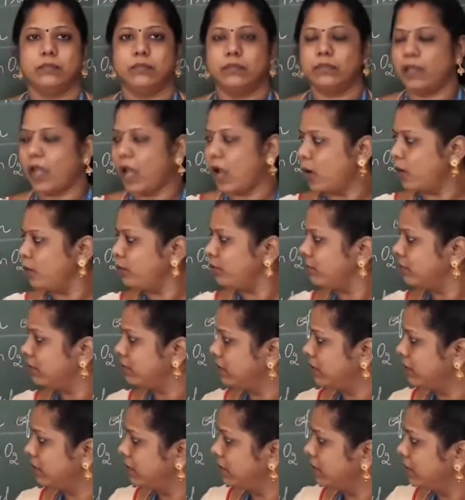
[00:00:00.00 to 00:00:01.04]
now
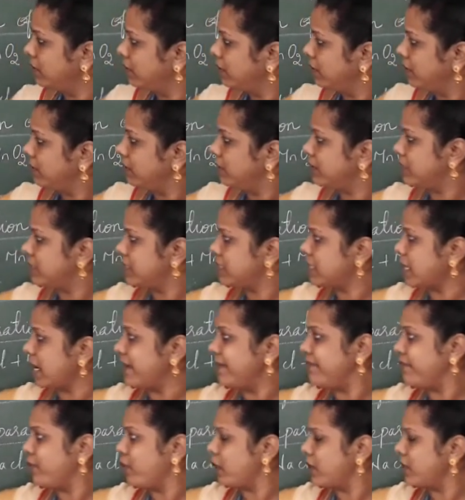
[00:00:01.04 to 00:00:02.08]
this is
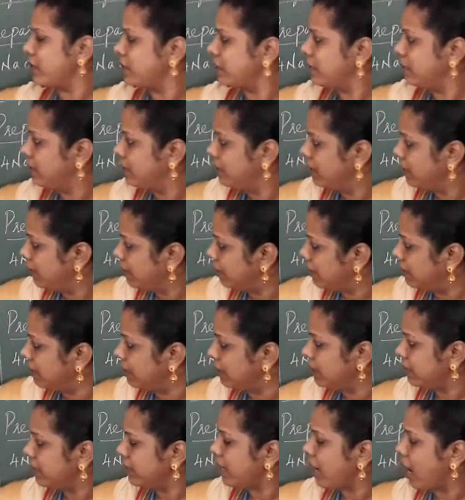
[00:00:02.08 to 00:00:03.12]
time for
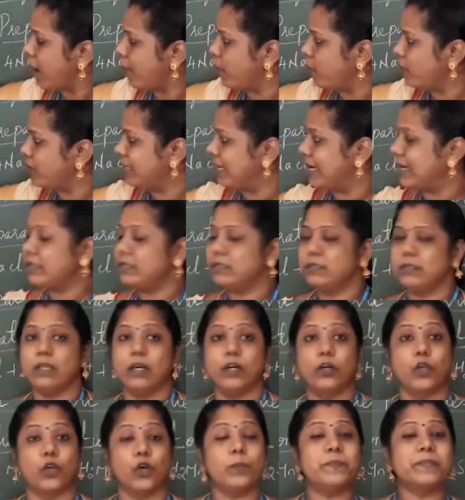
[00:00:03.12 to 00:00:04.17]
learning about that
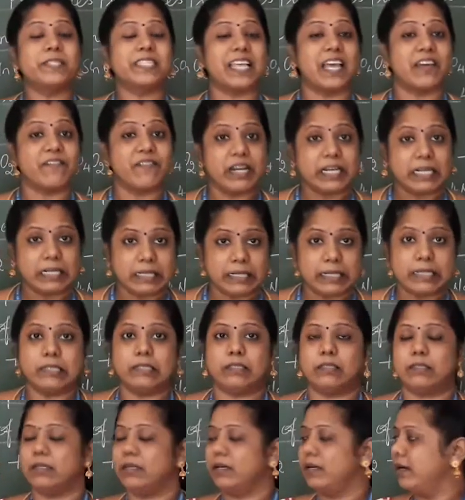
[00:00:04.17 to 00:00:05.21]
the group
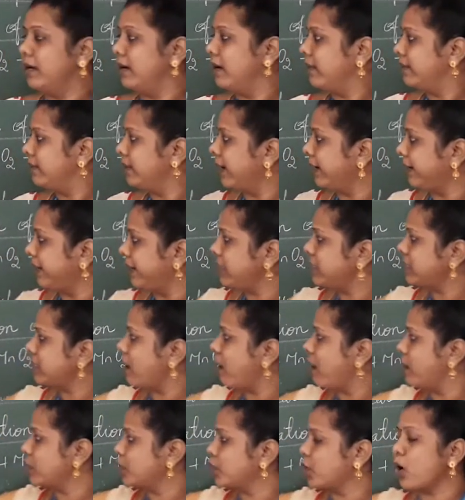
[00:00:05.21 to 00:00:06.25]
17, that is
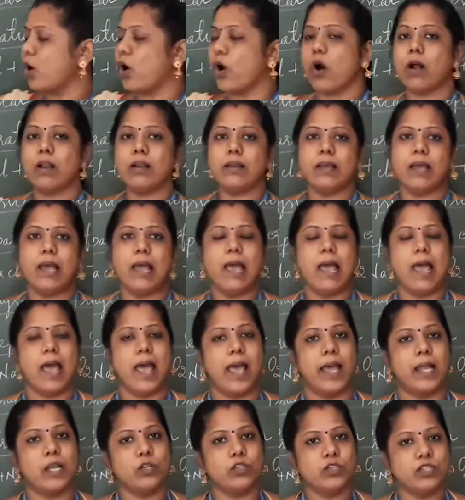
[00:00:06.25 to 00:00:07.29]
also called
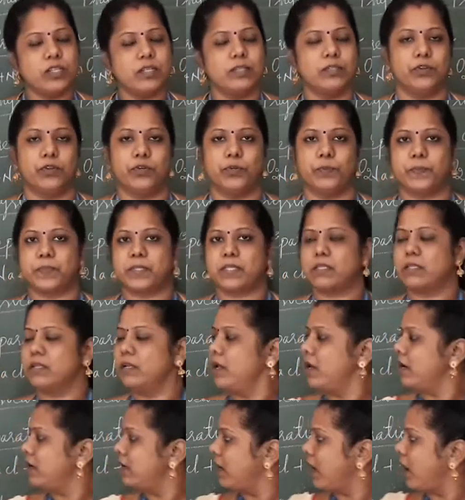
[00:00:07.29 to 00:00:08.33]
halogen groups.
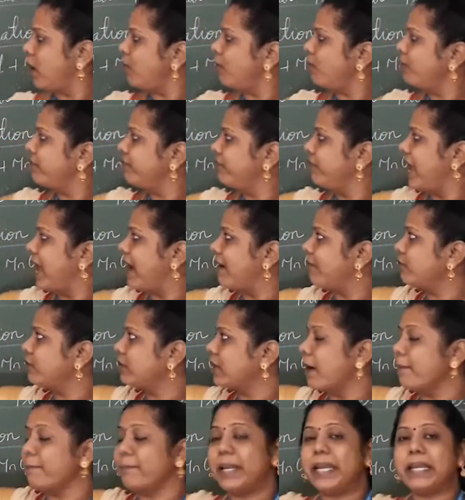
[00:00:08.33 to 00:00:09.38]
Now we have
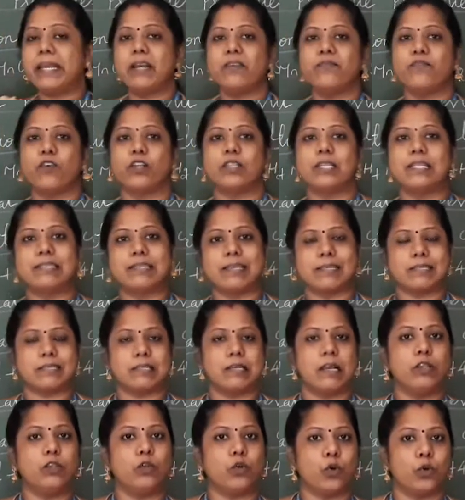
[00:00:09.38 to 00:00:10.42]
completed for the
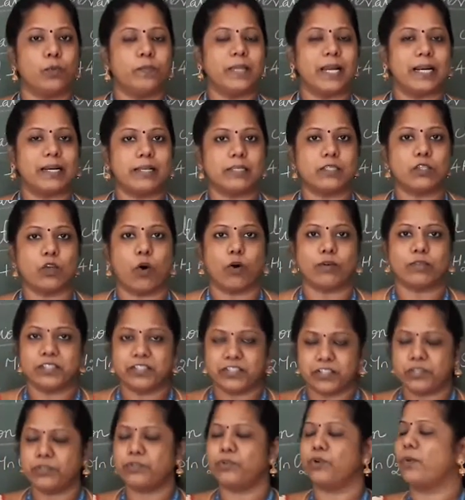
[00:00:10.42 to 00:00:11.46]
16th group, that is
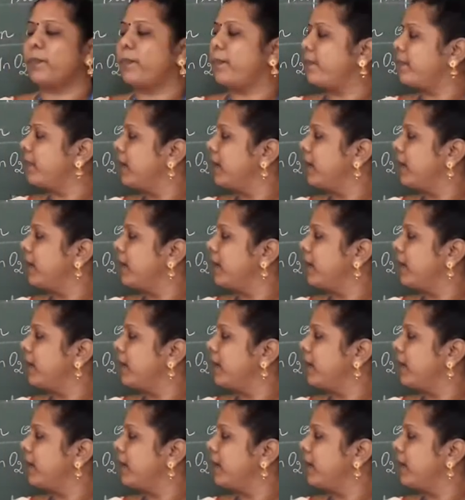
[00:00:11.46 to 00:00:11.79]
oxygen group.